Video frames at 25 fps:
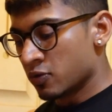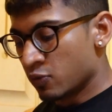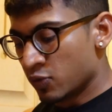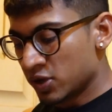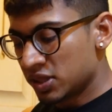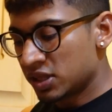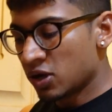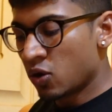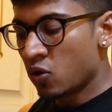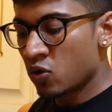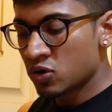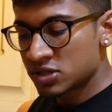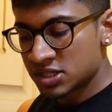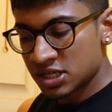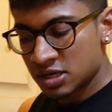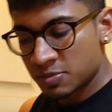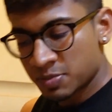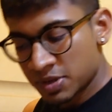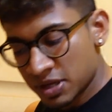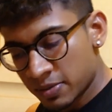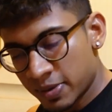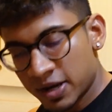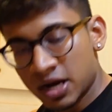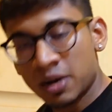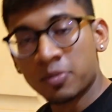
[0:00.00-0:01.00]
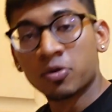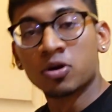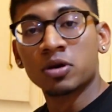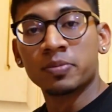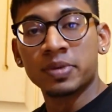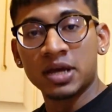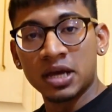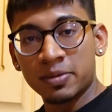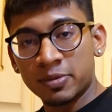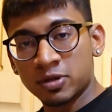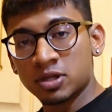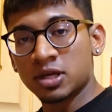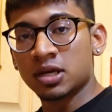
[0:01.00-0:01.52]
with the oats and the peanut butter, I'm going to
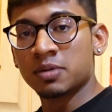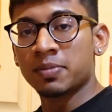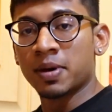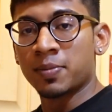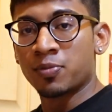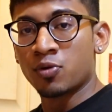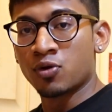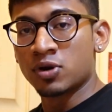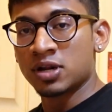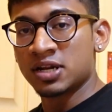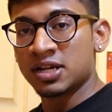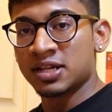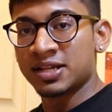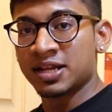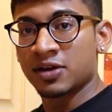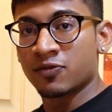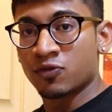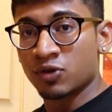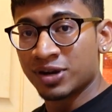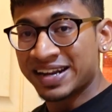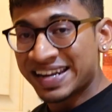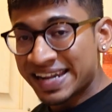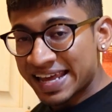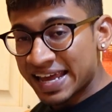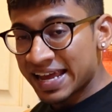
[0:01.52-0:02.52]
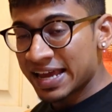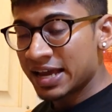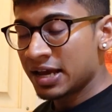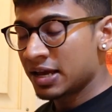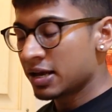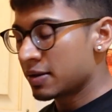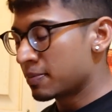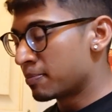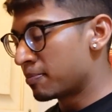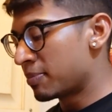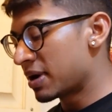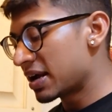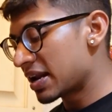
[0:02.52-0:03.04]
be able to hit my protein intake for the day.
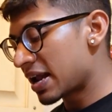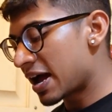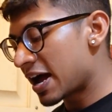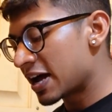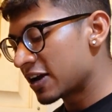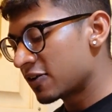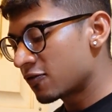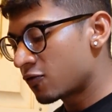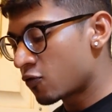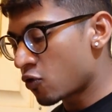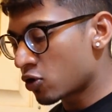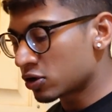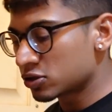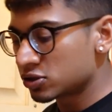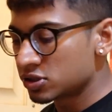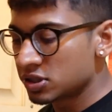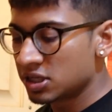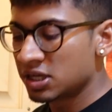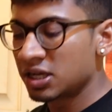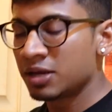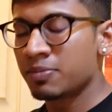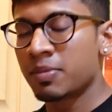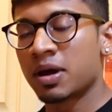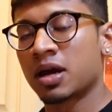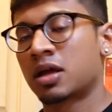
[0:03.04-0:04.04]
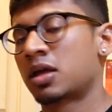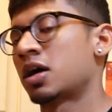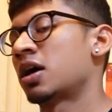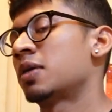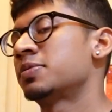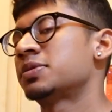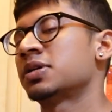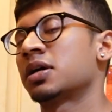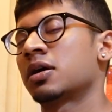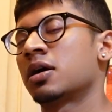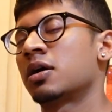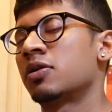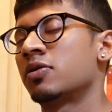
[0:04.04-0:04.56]
But unfortunately, my
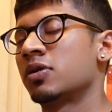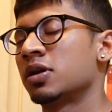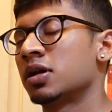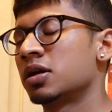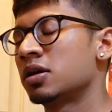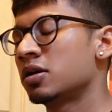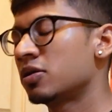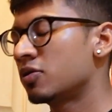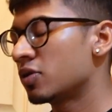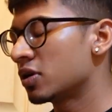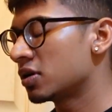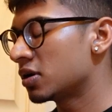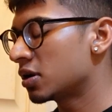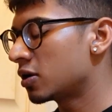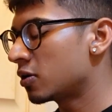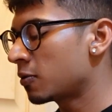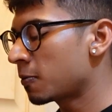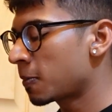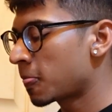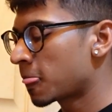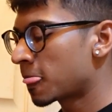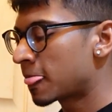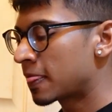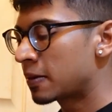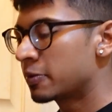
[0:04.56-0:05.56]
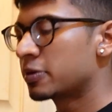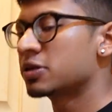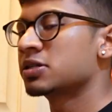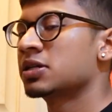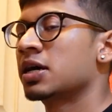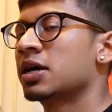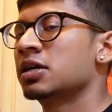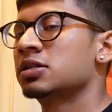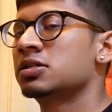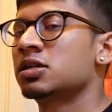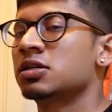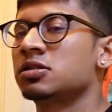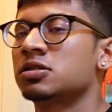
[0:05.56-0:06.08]
carbs I can't really hit right now because I
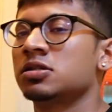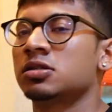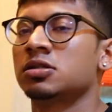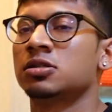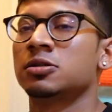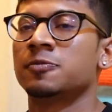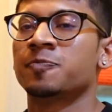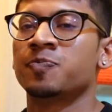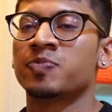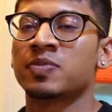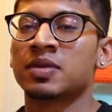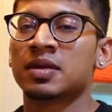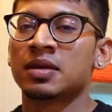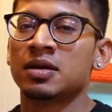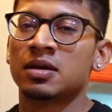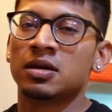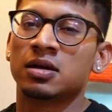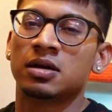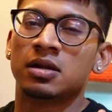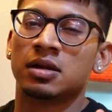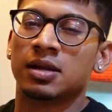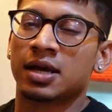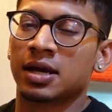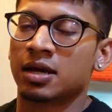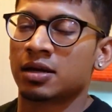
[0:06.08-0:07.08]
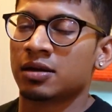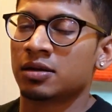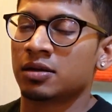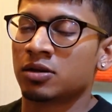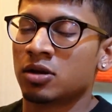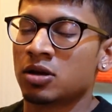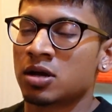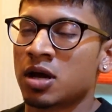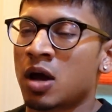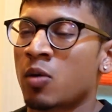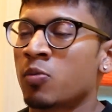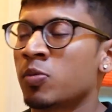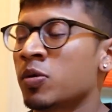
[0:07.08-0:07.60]
had such a,
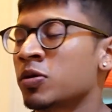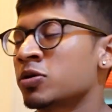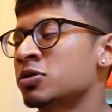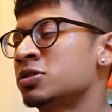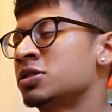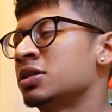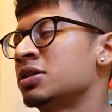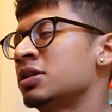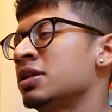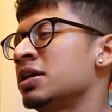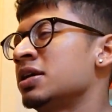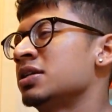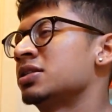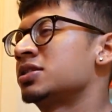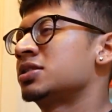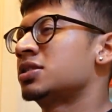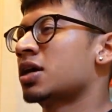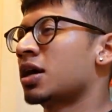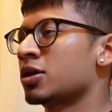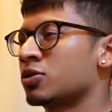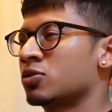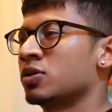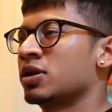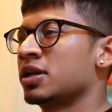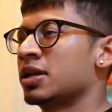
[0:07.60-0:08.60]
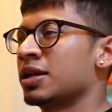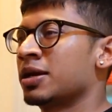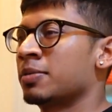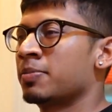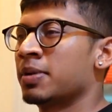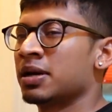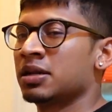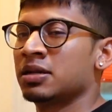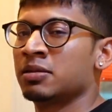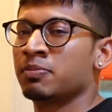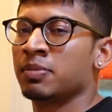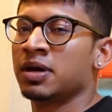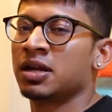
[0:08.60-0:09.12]
I'm not going to say late start to the day,
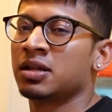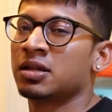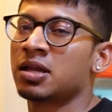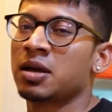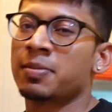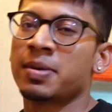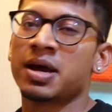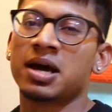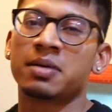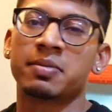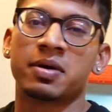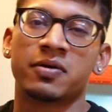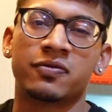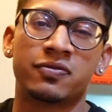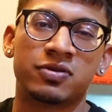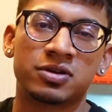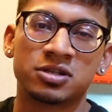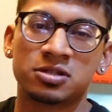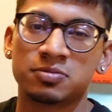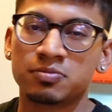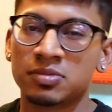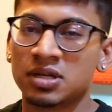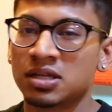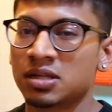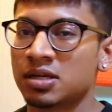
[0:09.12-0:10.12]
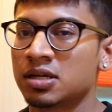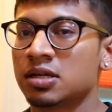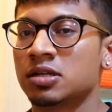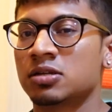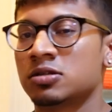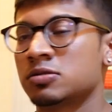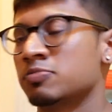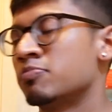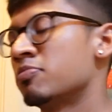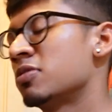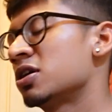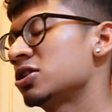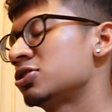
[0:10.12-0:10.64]
but by the time I had my first meal in,
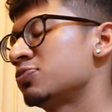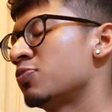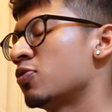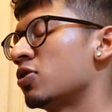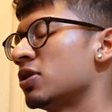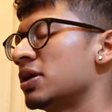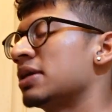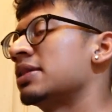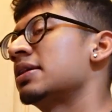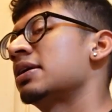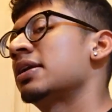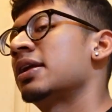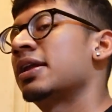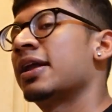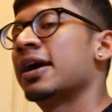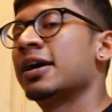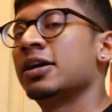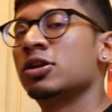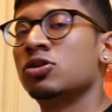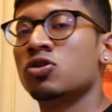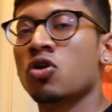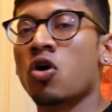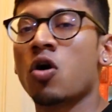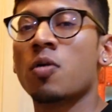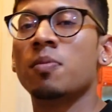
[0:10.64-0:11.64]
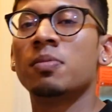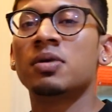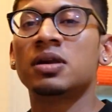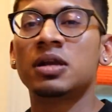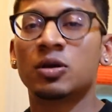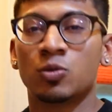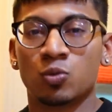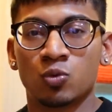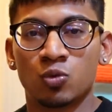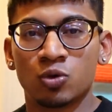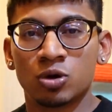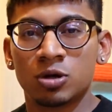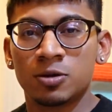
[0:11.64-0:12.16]
it's much more later than I
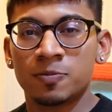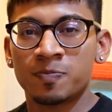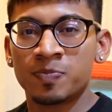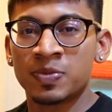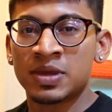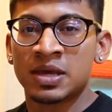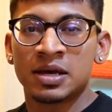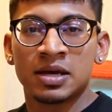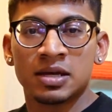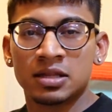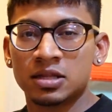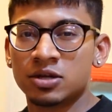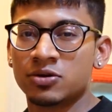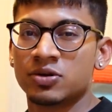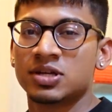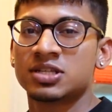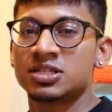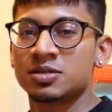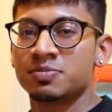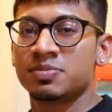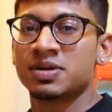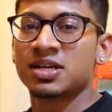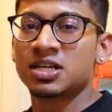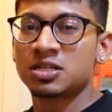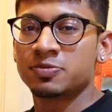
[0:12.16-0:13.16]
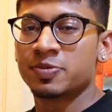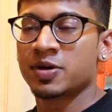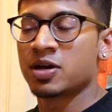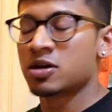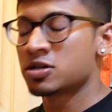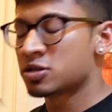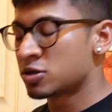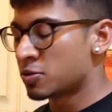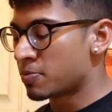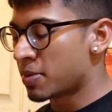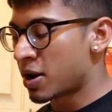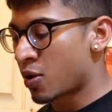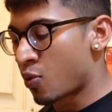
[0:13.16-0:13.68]
normally would. The reason being is
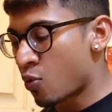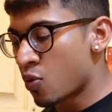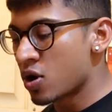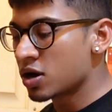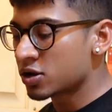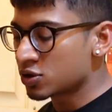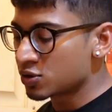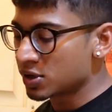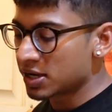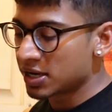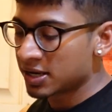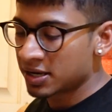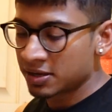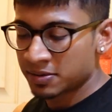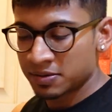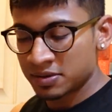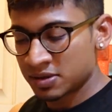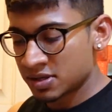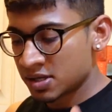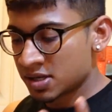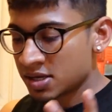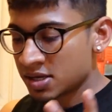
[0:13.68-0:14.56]
because of my work today.